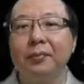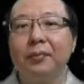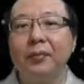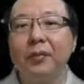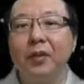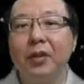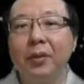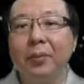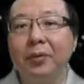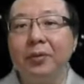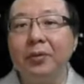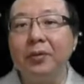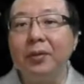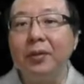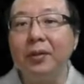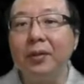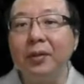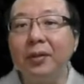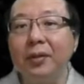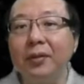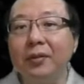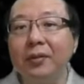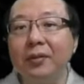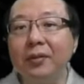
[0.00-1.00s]
Oops,
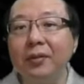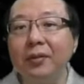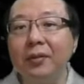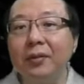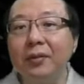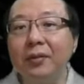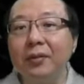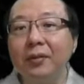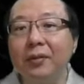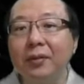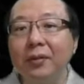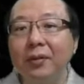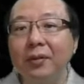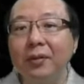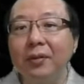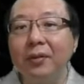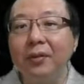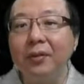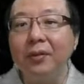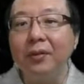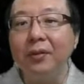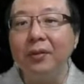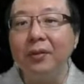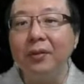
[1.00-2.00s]
this
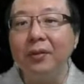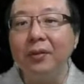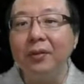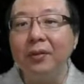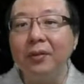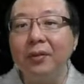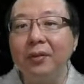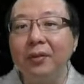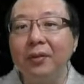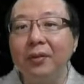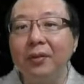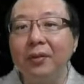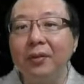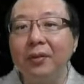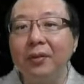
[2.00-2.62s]
also should be turned